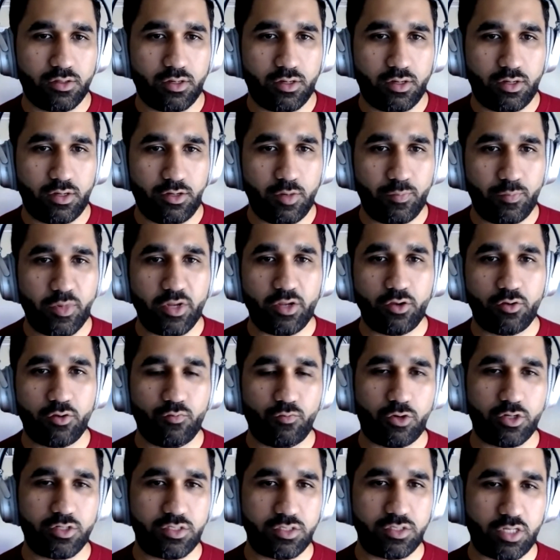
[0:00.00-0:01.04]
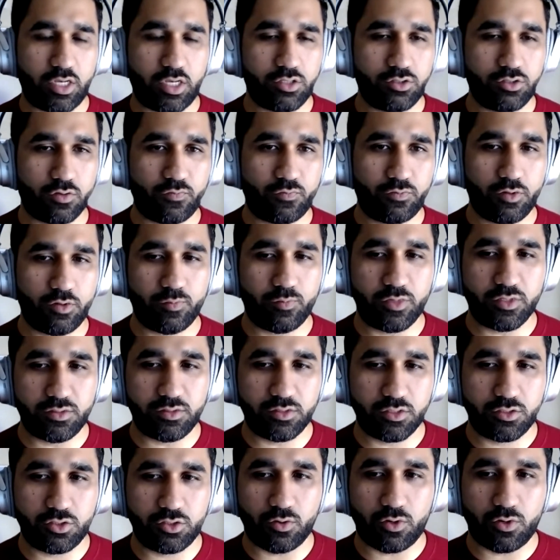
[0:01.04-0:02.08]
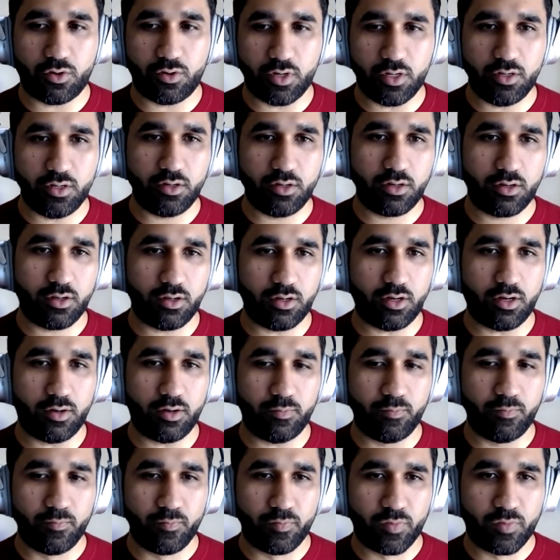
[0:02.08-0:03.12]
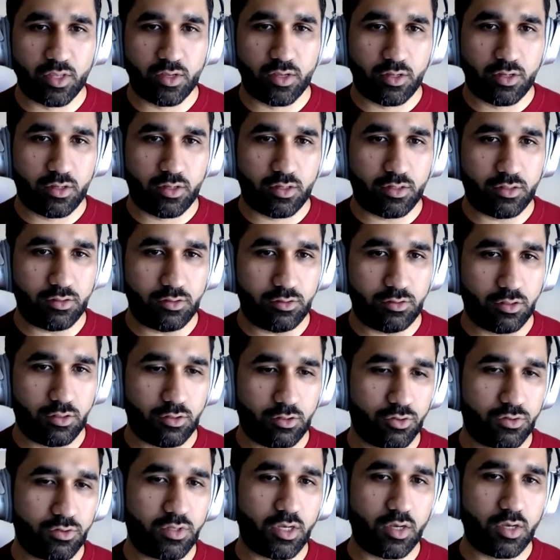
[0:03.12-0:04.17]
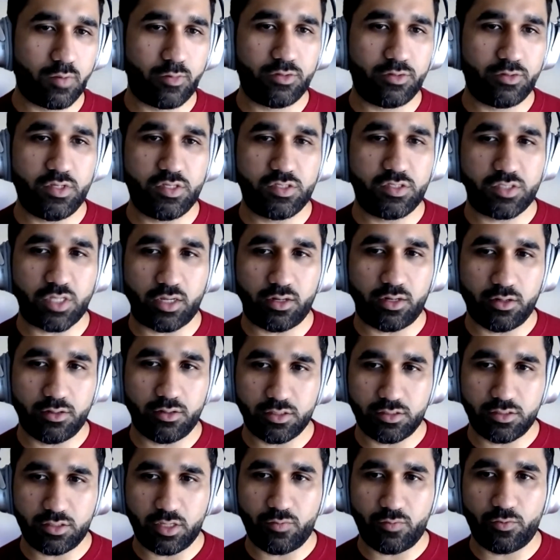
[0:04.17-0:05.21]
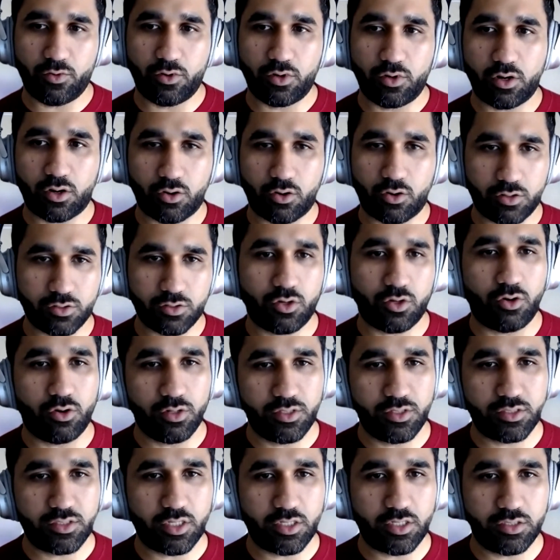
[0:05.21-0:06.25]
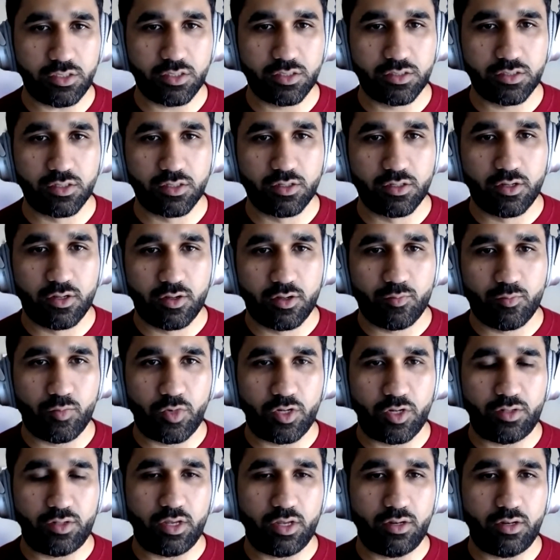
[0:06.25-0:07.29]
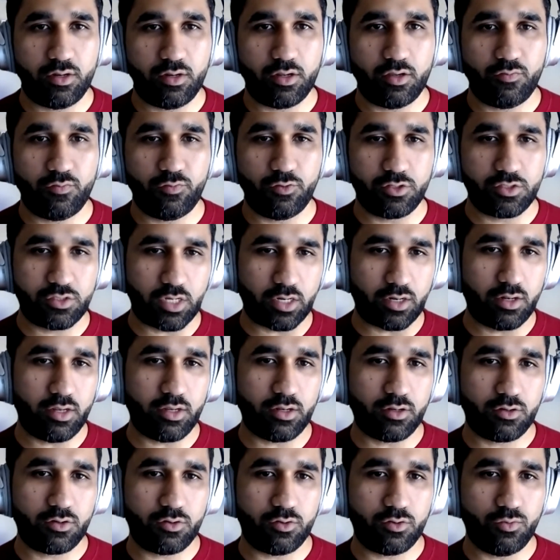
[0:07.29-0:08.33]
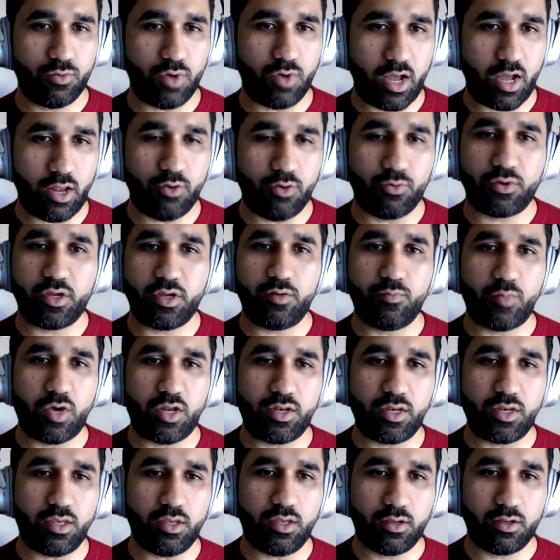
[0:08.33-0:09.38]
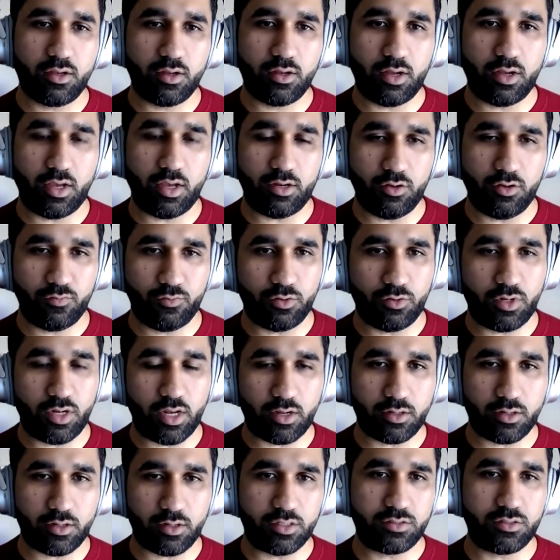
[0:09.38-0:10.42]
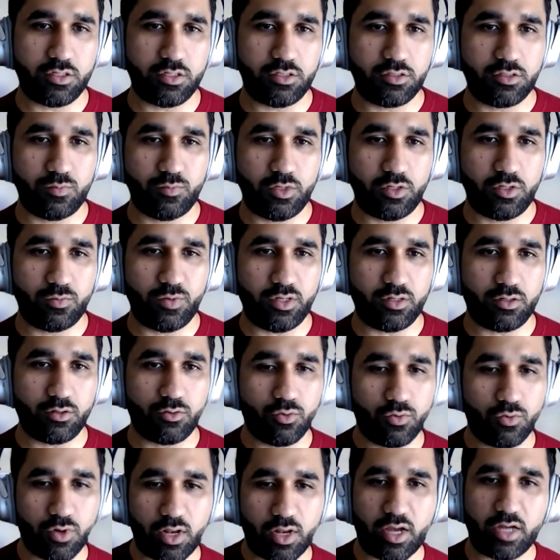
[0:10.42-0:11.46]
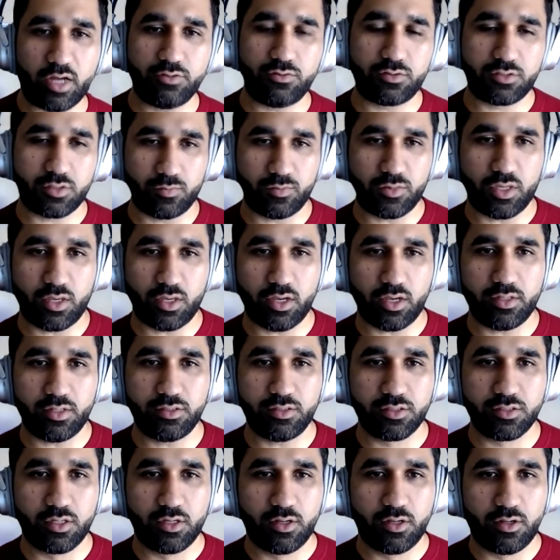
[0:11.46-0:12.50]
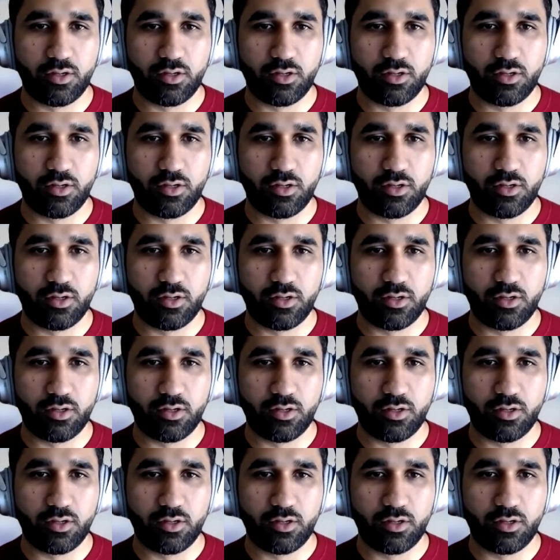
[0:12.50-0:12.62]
uh, depending on what stage of the business you are in uh, the good thing about these channels is they work across all stages but then if you're struggling to allocate money uh, and if you take a decision between google ads or something else